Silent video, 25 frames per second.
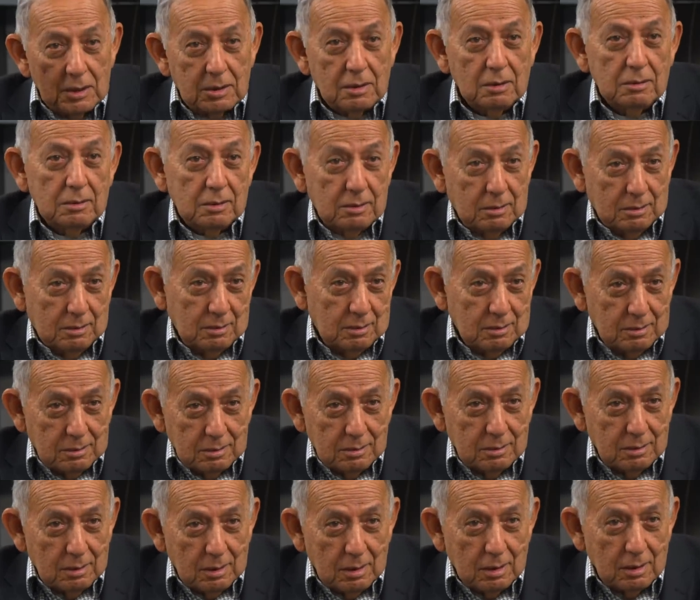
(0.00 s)

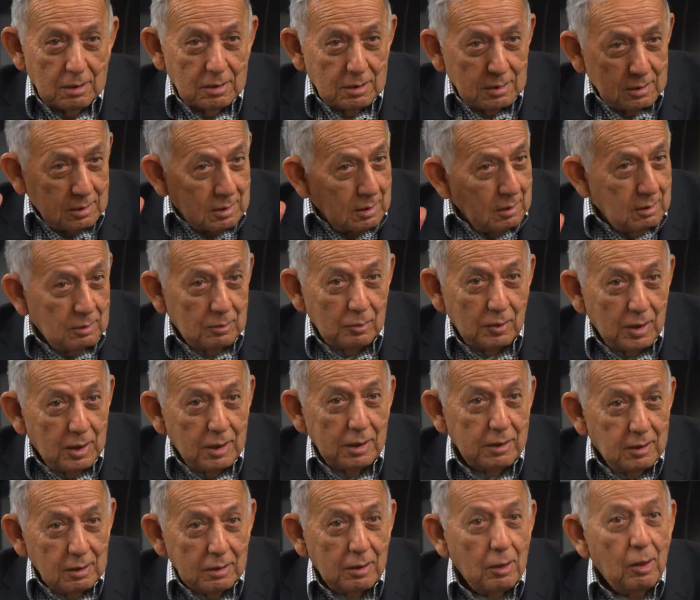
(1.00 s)
missiles are mm-hmm. still
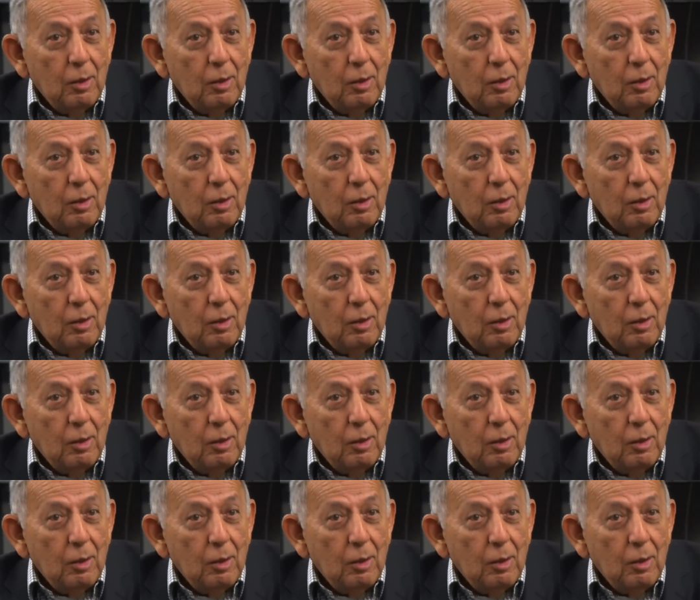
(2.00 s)
ready to